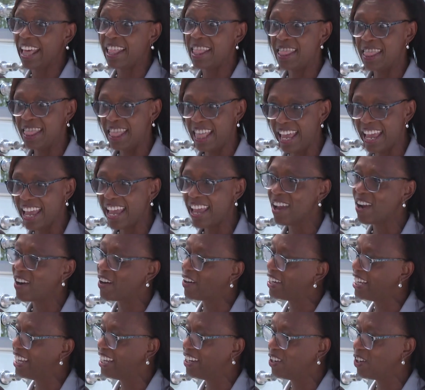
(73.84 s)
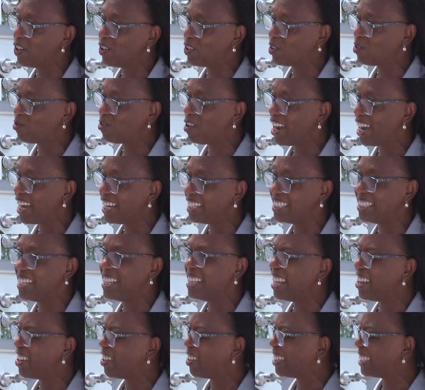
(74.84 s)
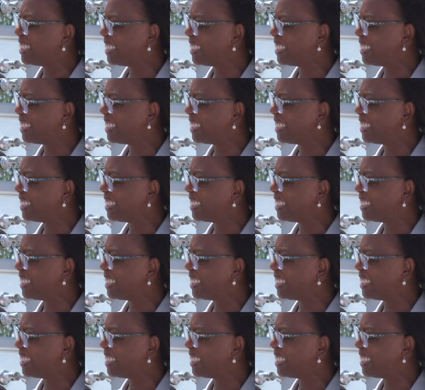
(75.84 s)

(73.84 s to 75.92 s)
and they are getting on the rides and they are